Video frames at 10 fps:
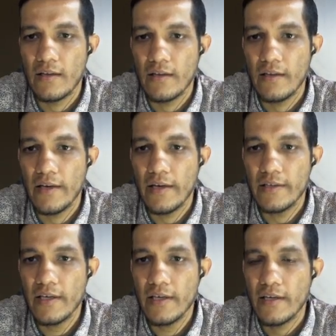There is
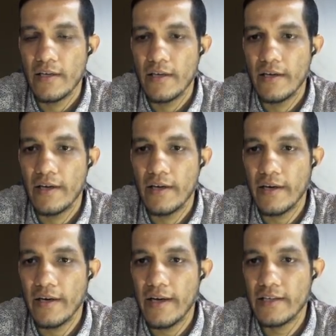a
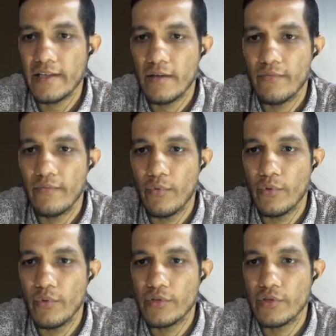reaction
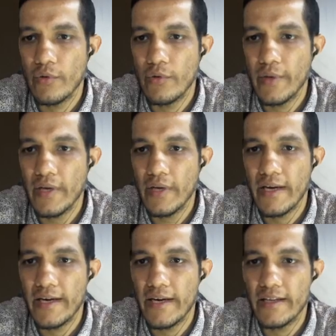force will be
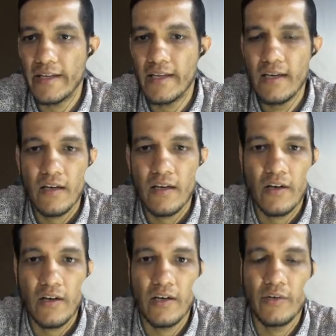created in the
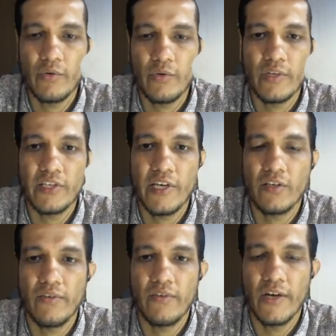due to the change
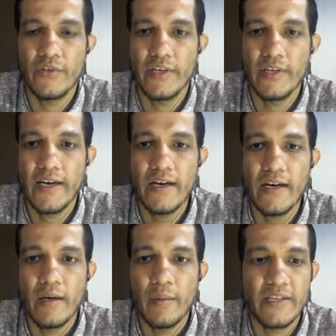of velocity and
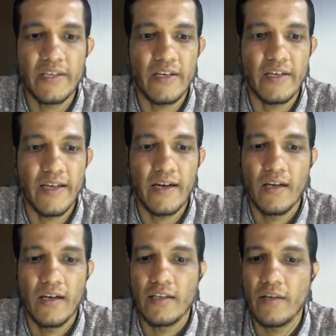pressure there.
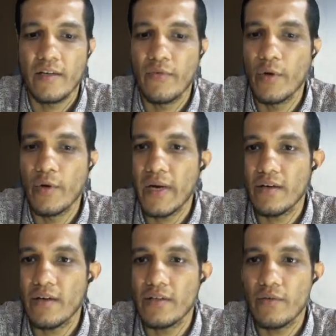The fluid
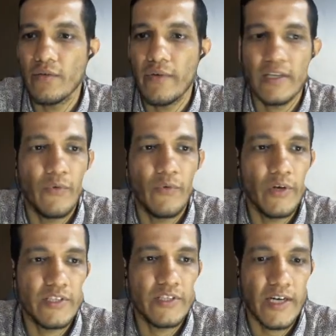when the fluid
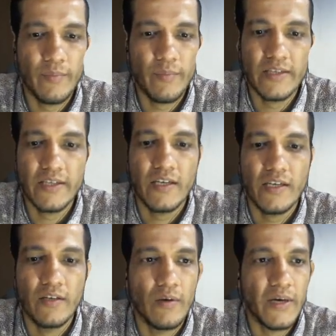will started
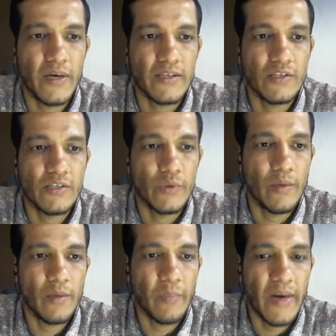passes through
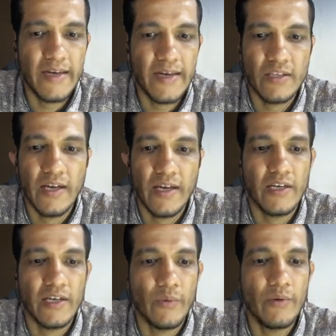the blades, as I
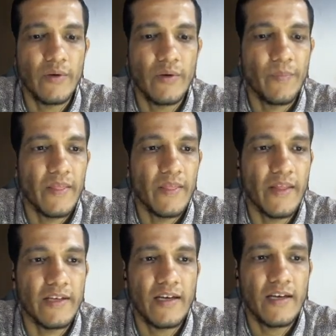told you, there
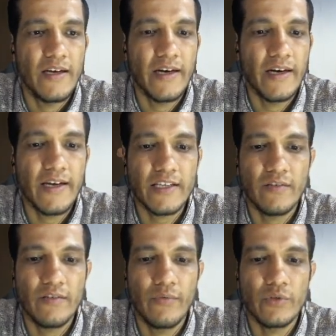is a
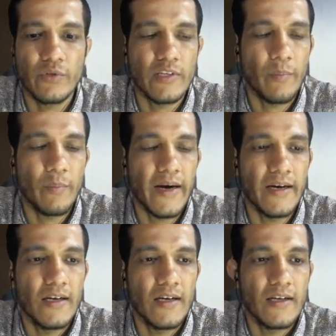reaction force of the blade
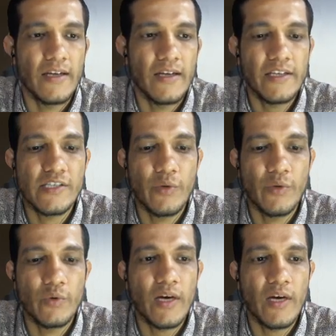that is due
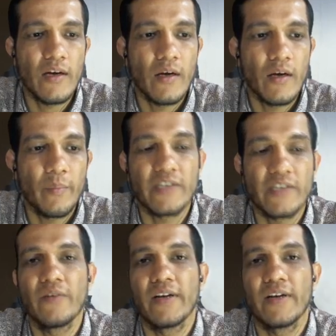to the pressure
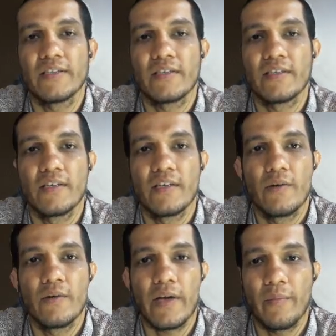difference.
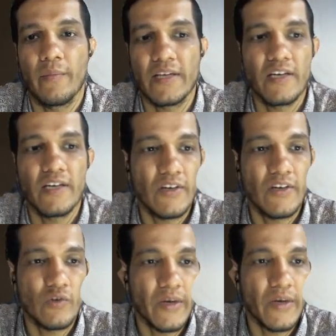Okay, pressure
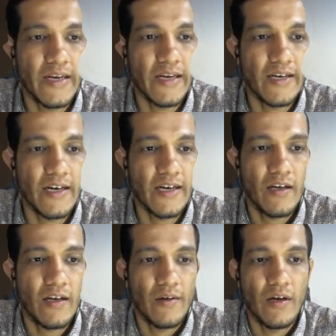difference will be created.
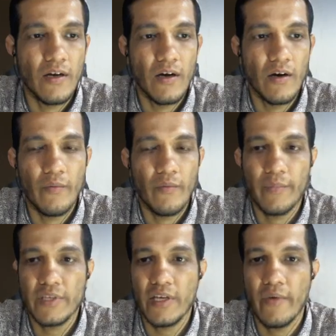
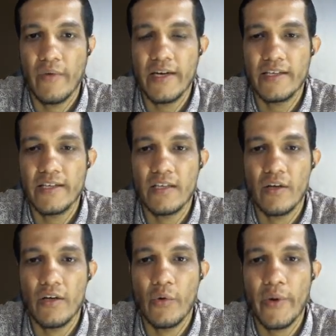See, when it is
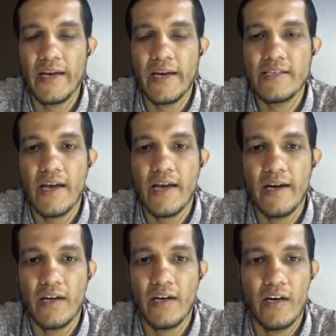going
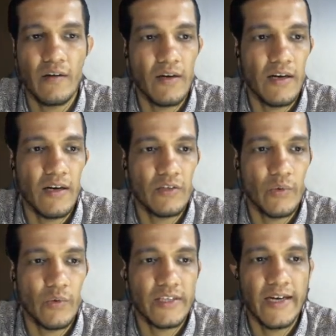inside through
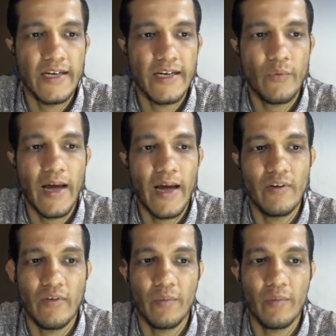the center, will have
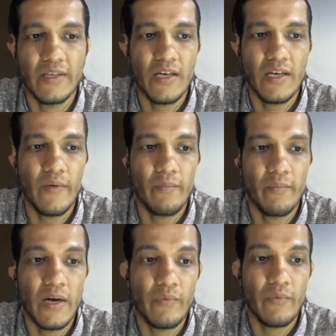different pressure.
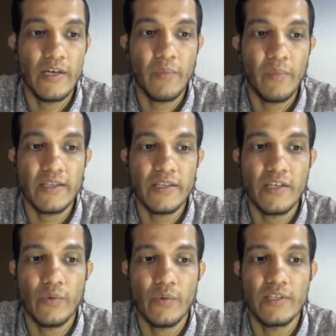But when it is passing
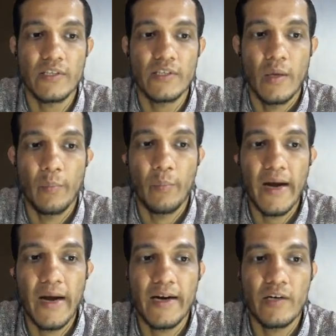through this
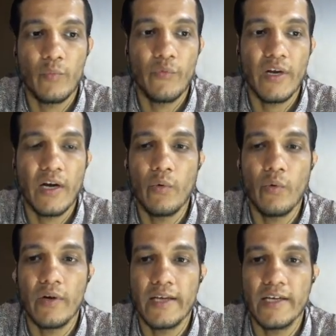blade and moving
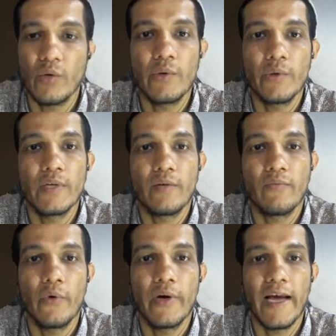out, as I told you, that
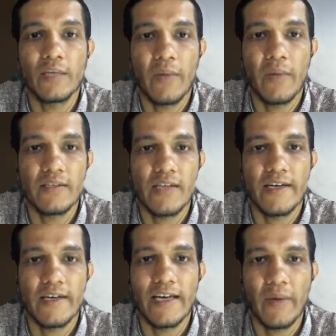fluid
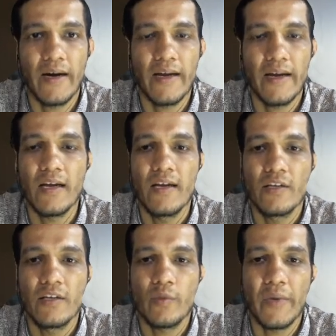started expanding,
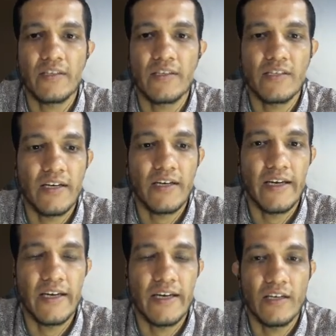so pressure started
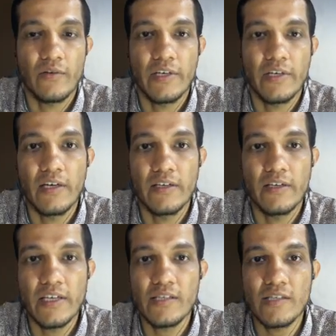decreasing. So
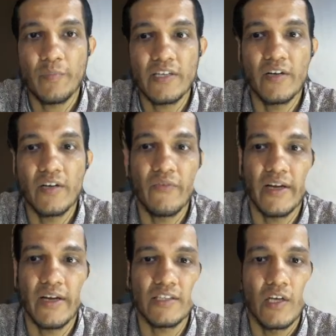this pressure
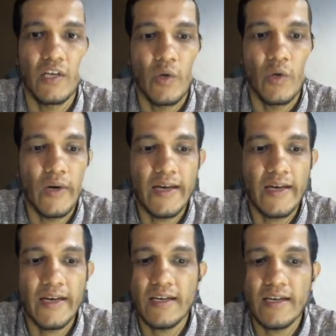difference will
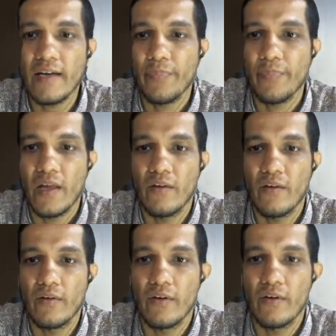create a
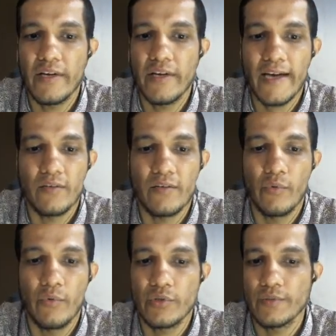reaction
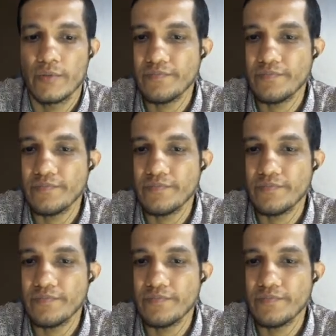force.